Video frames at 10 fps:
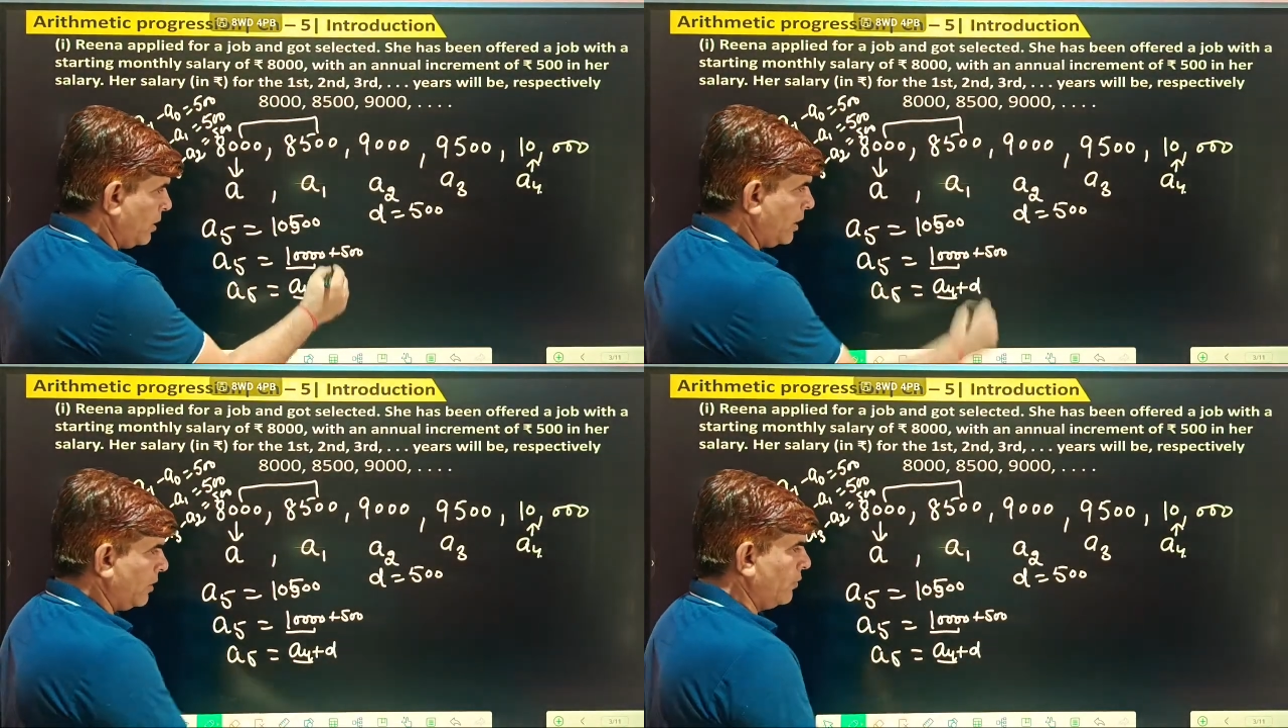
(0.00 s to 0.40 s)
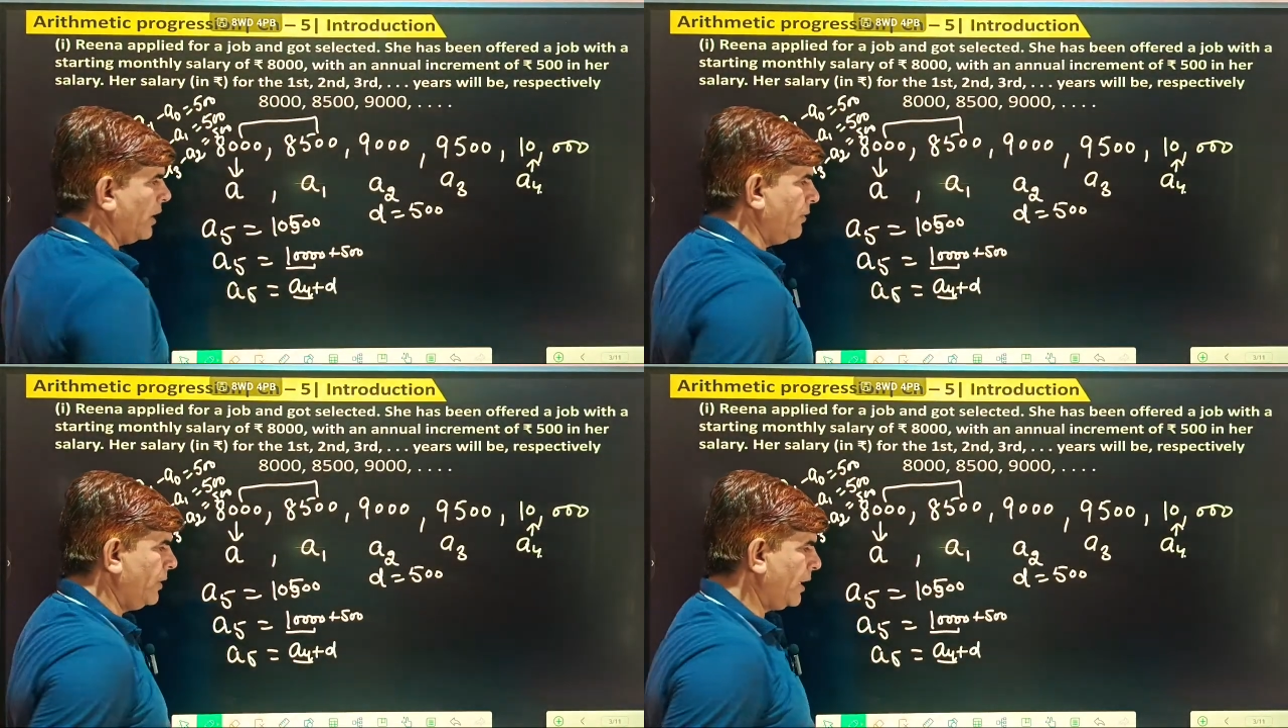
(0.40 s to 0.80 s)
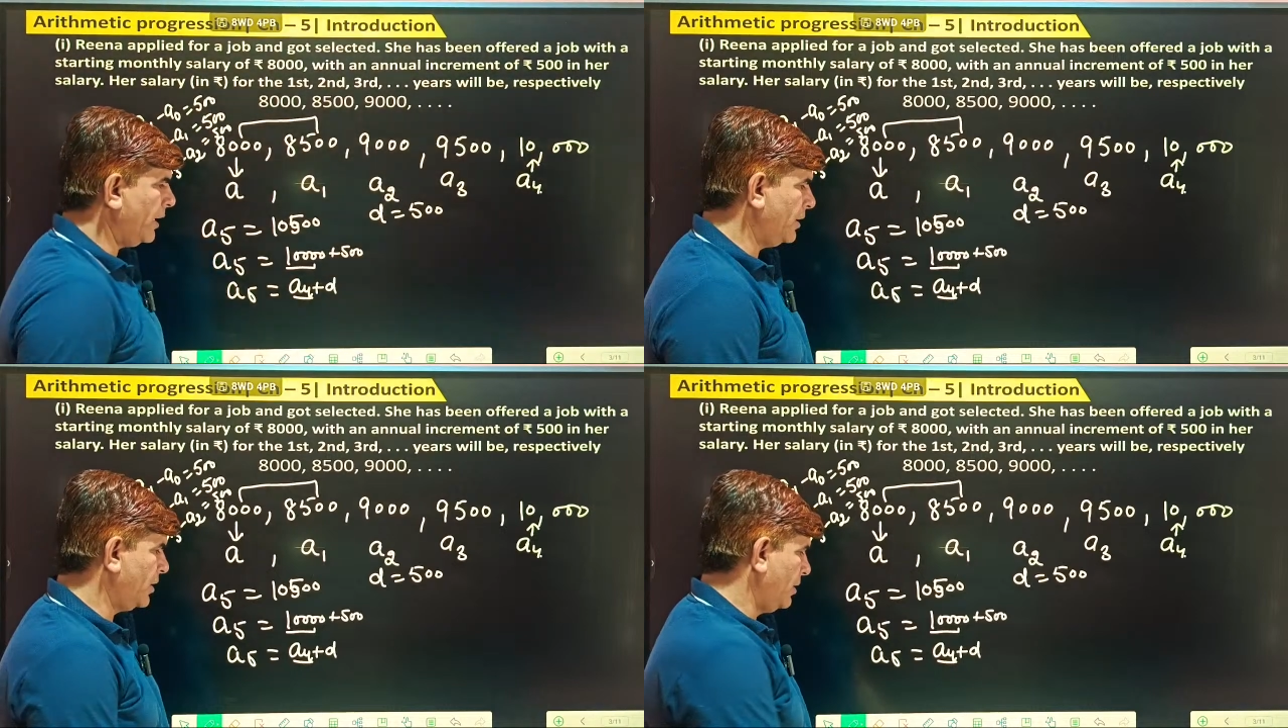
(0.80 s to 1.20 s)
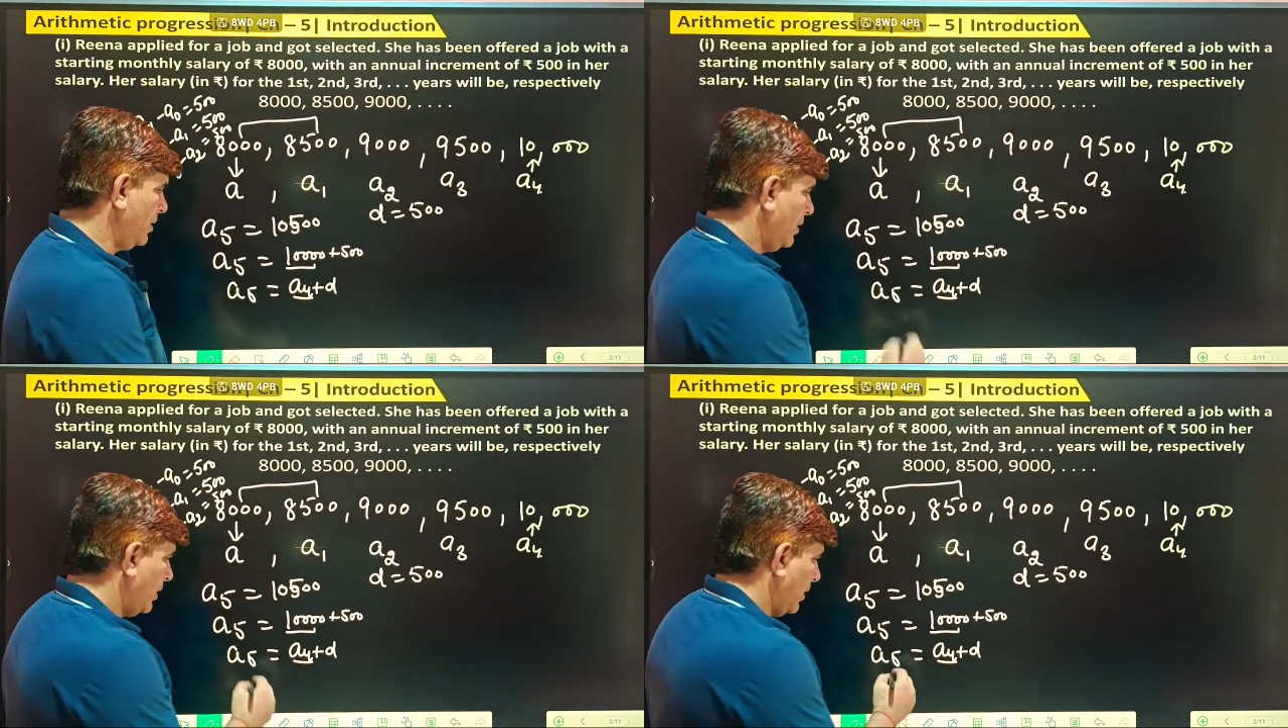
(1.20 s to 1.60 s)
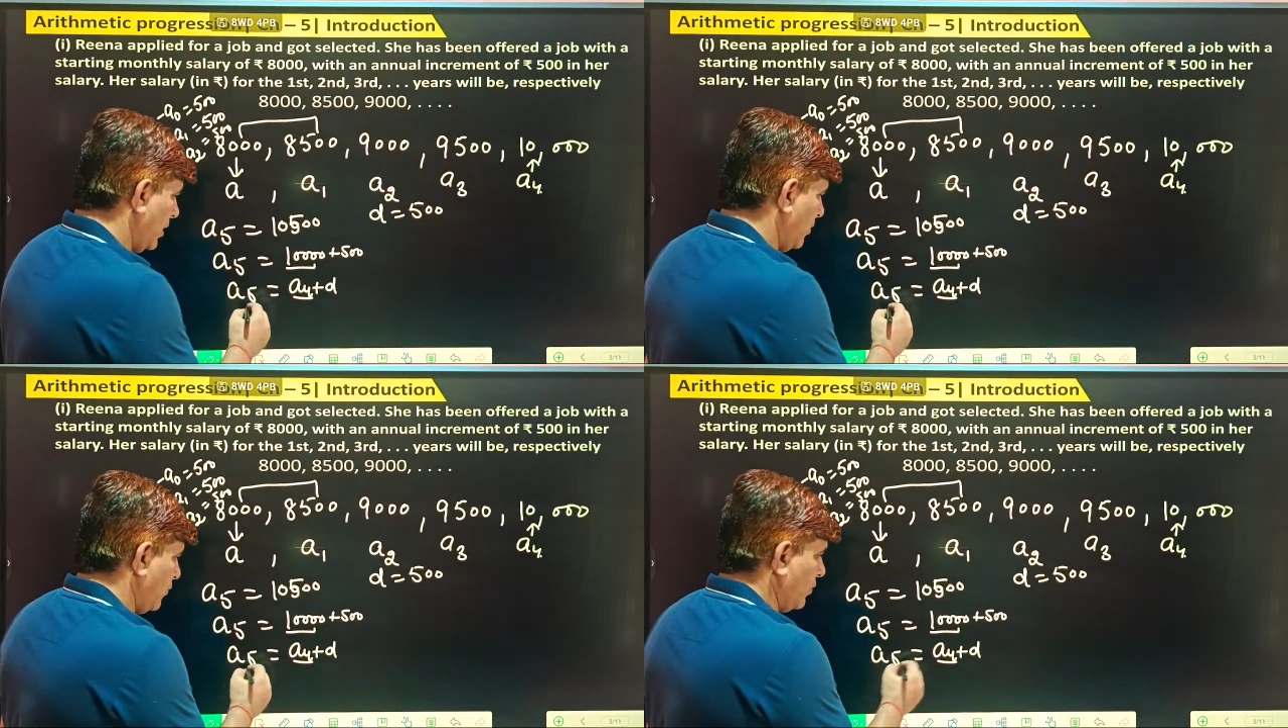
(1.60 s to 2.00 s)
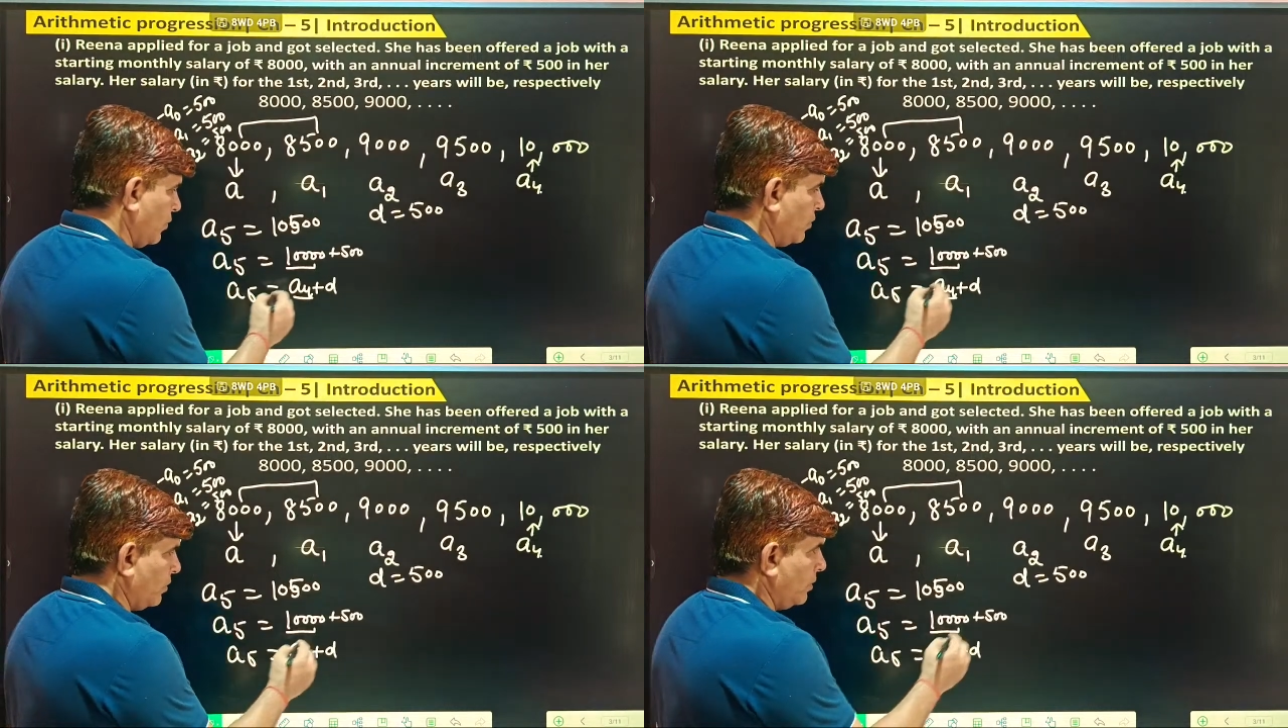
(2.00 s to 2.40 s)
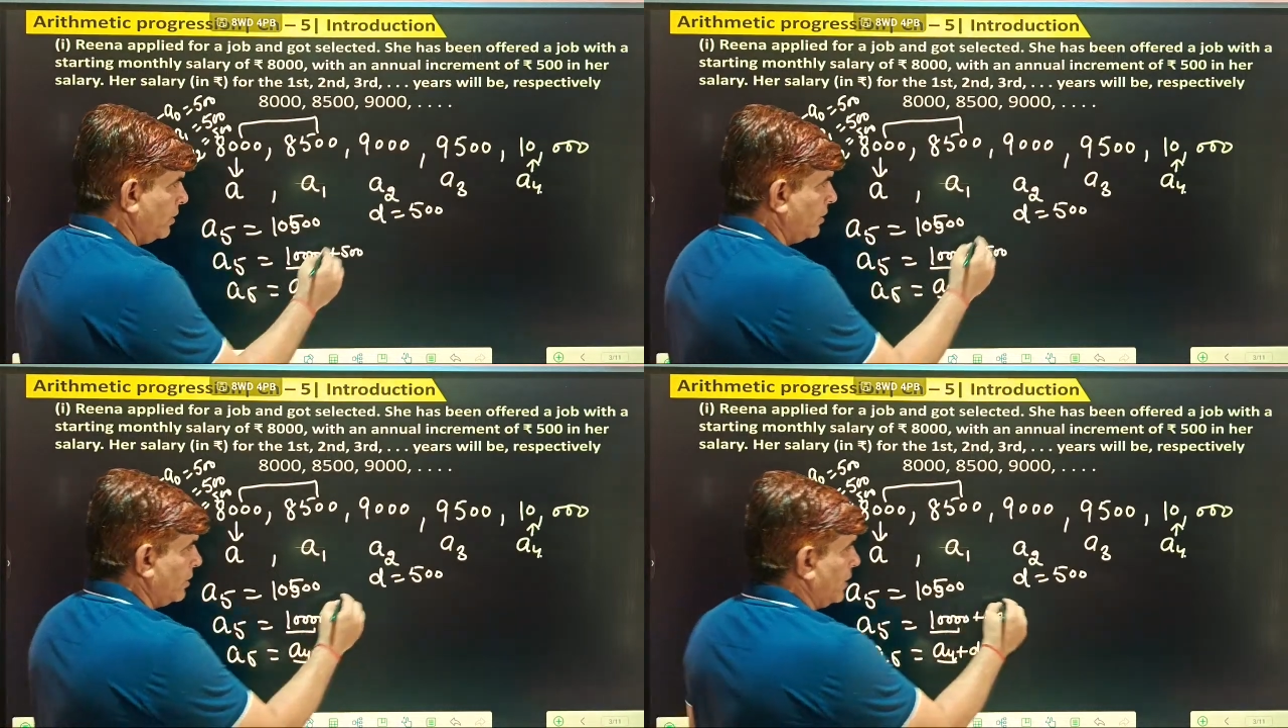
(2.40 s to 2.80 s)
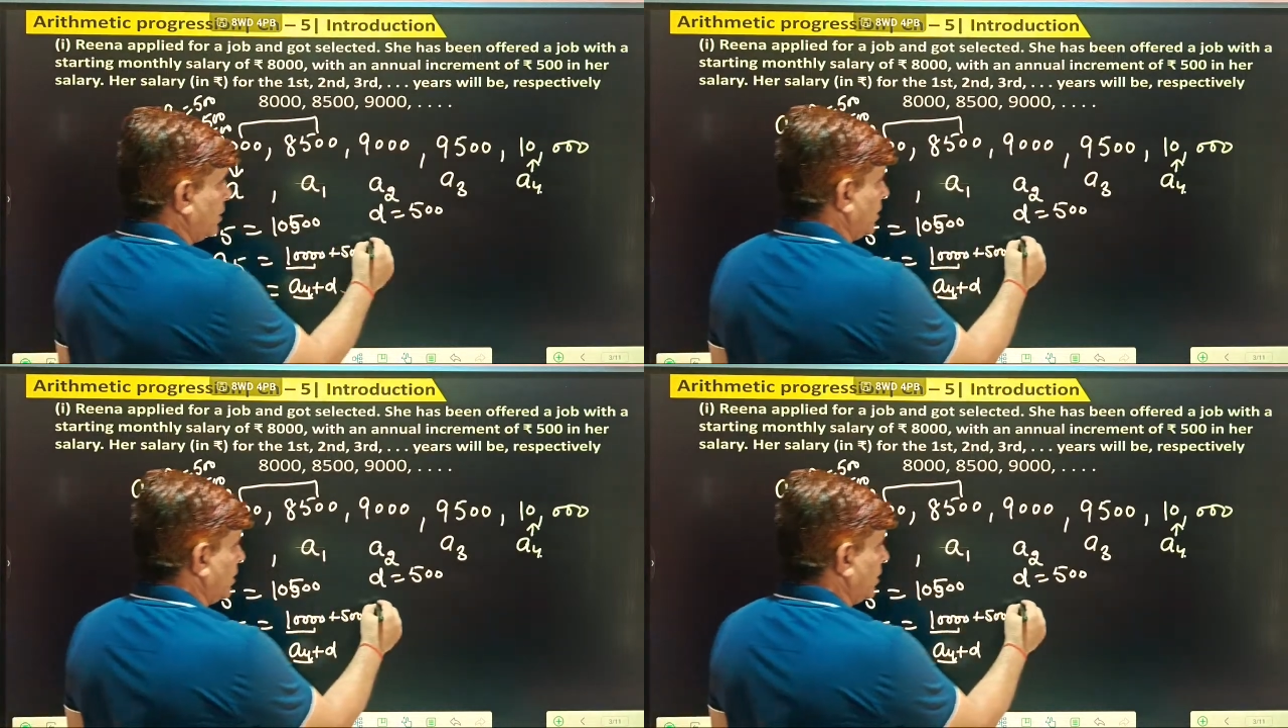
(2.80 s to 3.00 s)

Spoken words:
how can we write? A4, this